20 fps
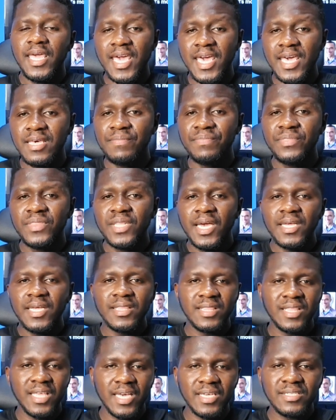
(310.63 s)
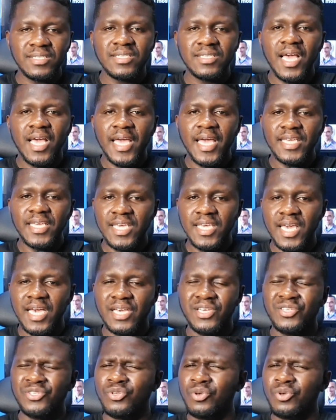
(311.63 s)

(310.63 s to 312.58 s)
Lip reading: in this year.